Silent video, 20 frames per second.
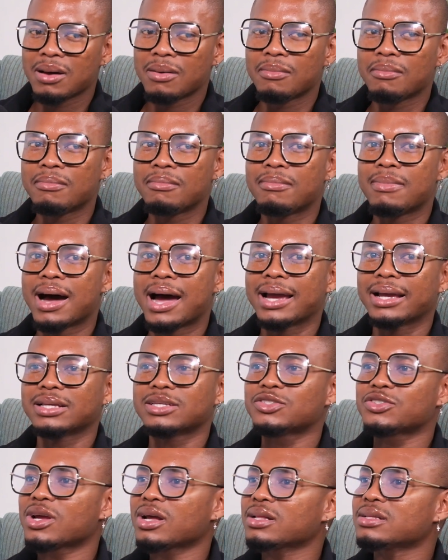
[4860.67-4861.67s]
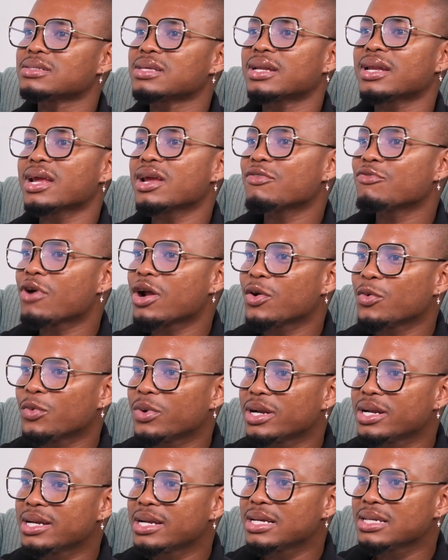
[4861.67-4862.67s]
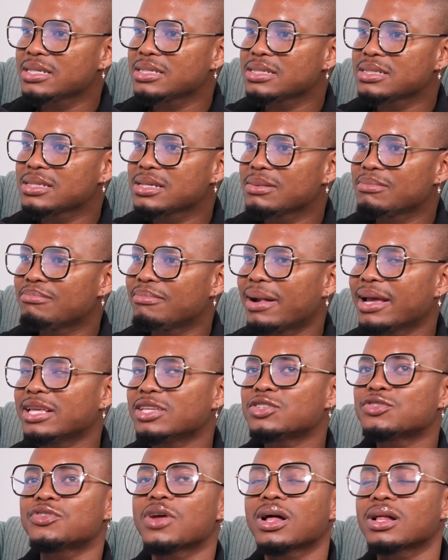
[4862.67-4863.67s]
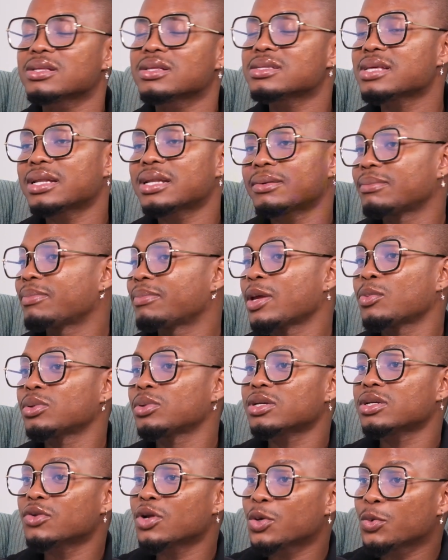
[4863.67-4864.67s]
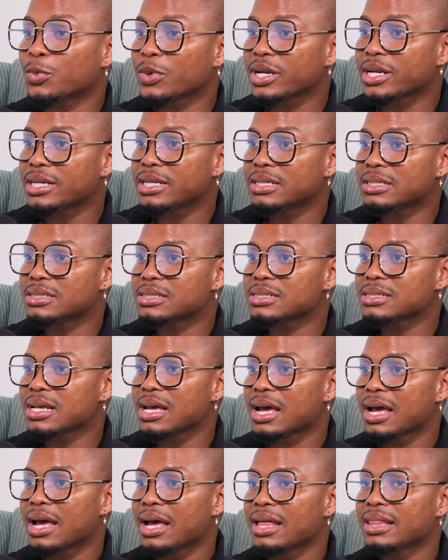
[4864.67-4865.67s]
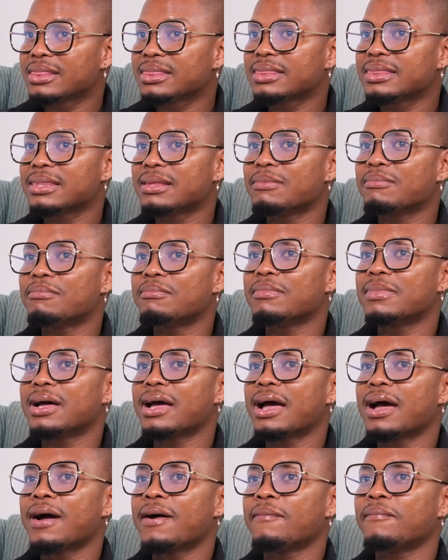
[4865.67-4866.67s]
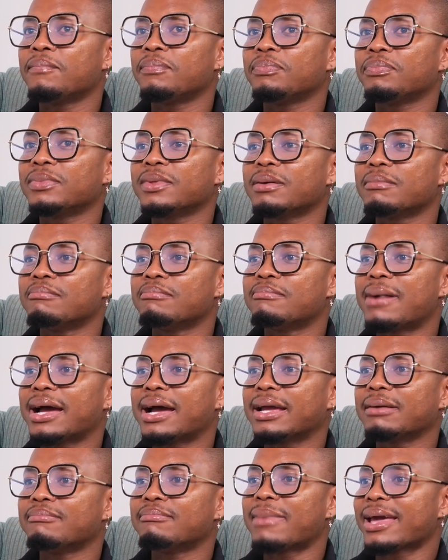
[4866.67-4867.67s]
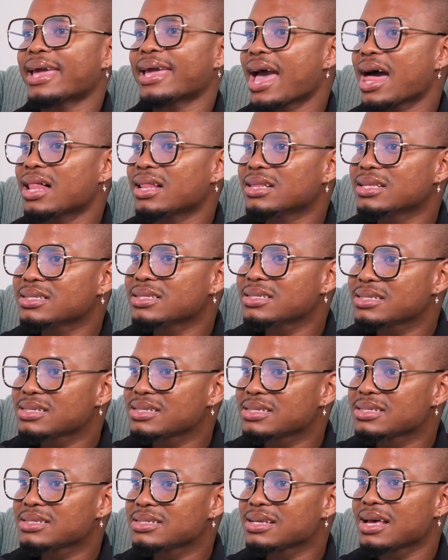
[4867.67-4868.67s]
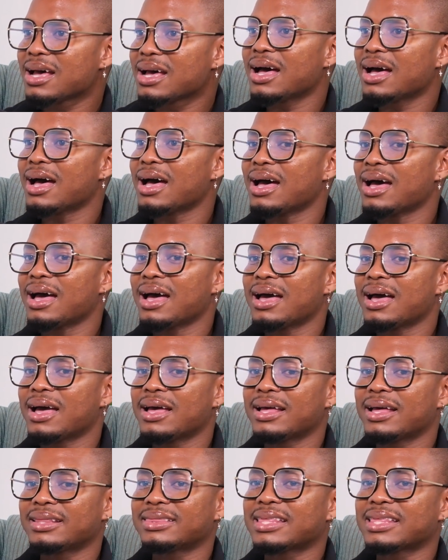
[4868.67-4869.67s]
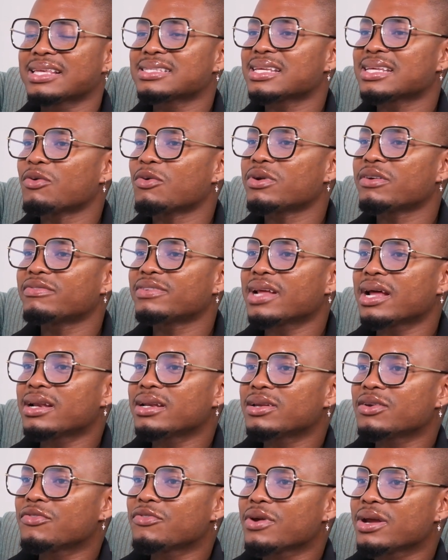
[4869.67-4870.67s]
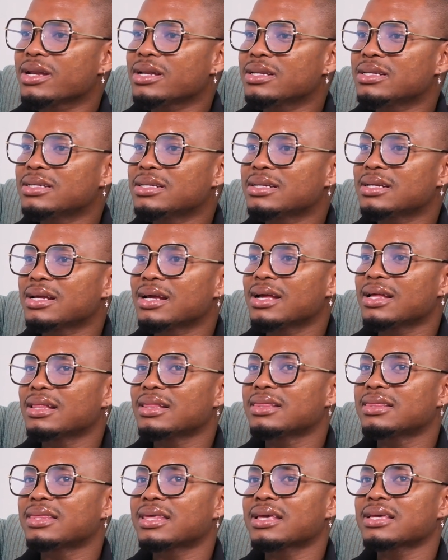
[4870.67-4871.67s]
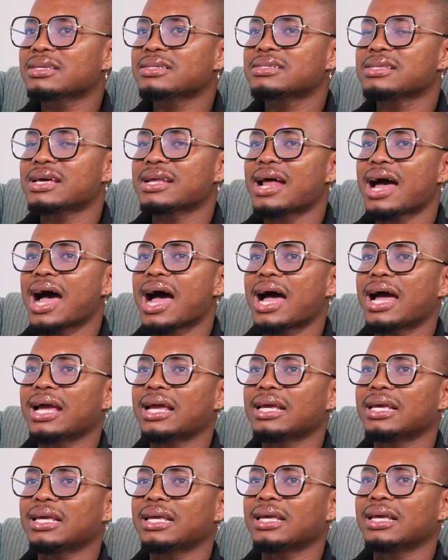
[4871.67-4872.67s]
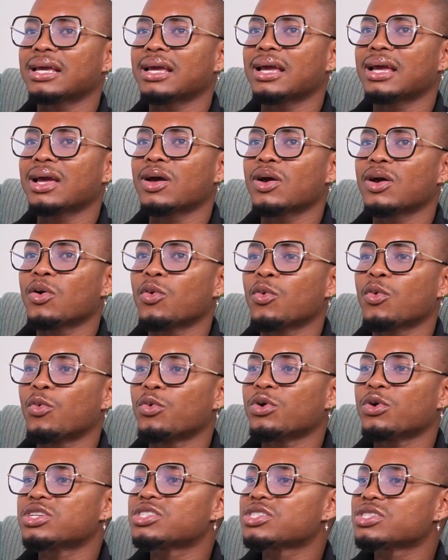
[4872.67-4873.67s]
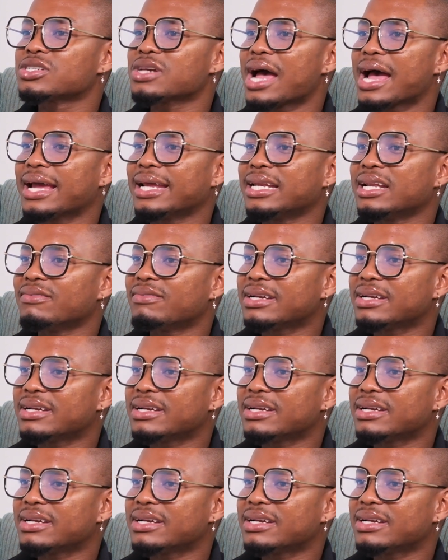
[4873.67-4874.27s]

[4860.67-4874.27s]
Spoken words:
my struggles that everyone witnessed, my struggles that people did not witness, my else, things that I would have done different, things that I wish I never